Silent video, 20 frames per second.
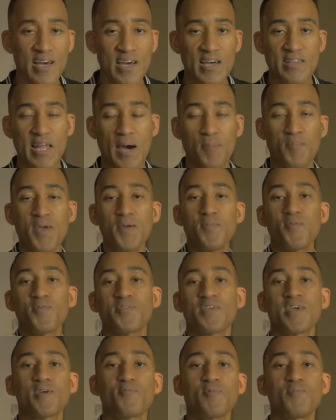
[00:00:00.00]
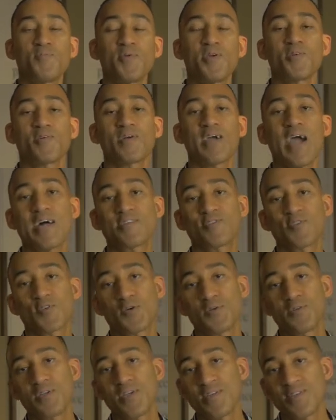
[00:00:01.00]
Now, people think when Peter got to
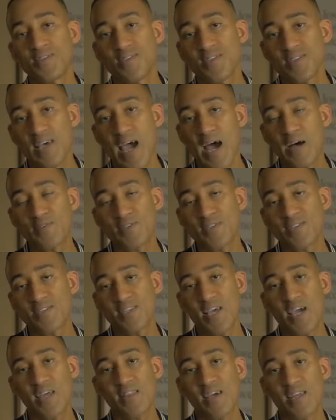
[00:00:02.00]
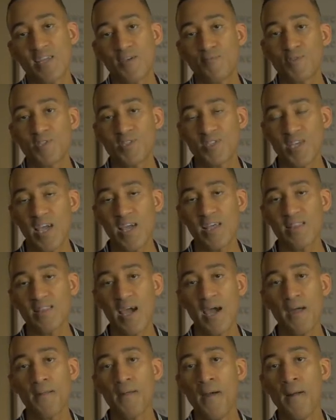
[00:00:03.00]
Cornelius's house and said that, he was saying
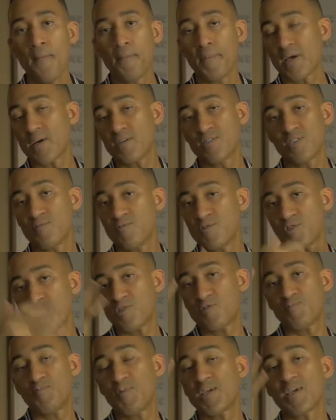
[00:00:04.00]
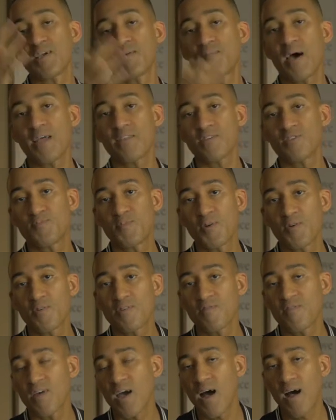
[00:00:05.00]
that because he was just speaking by the Spirit
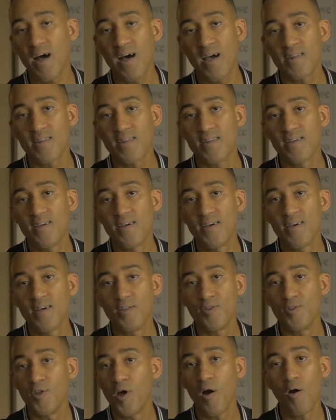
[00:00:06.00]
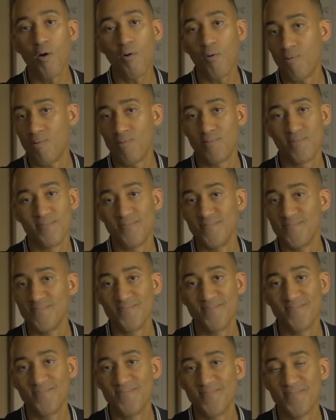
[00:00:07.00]
of God. No.
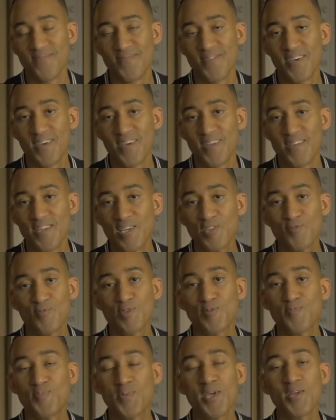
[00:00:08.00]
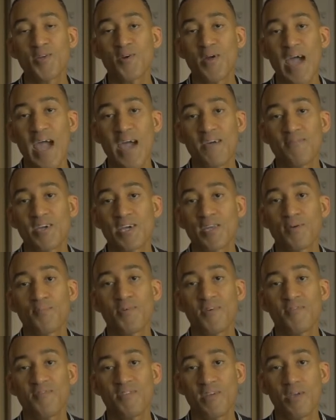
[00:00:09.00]
This was Peter having an
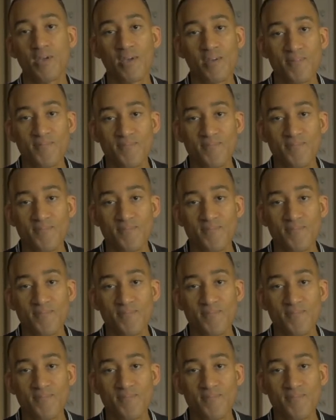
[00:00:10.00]
epiphany.